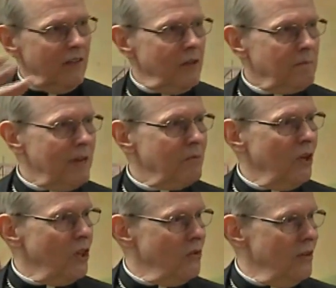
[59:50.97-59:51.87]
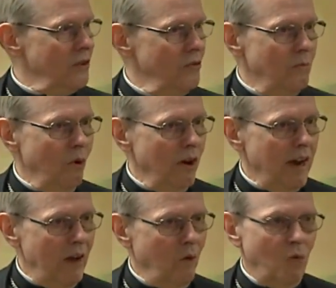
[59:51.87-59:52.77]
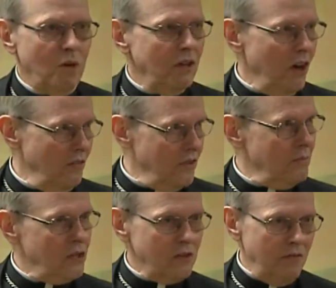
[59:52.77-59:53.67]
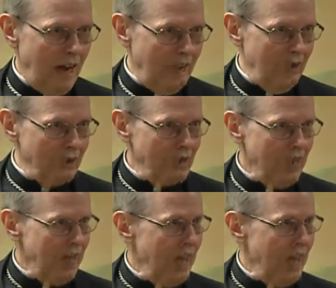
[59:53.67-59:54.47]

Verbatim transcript: of the people on the review board and what we learned from the survivors